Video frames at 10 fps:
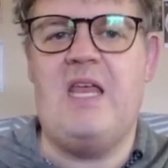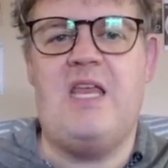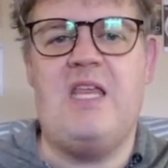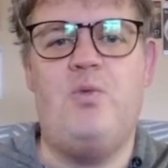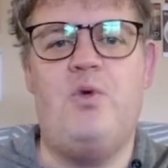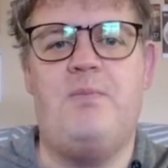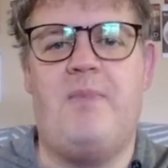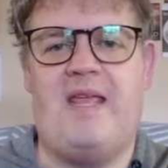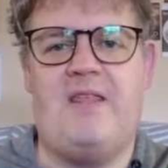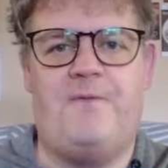he would
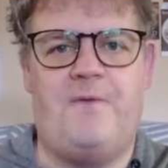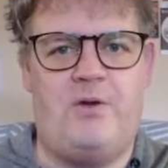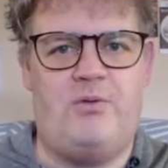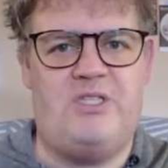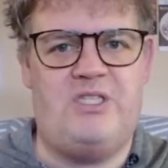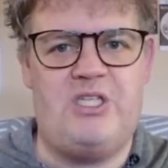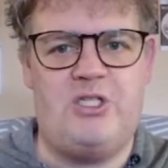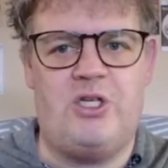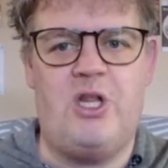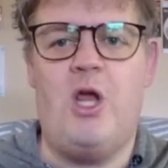make the final
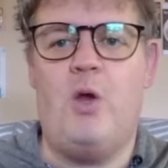decision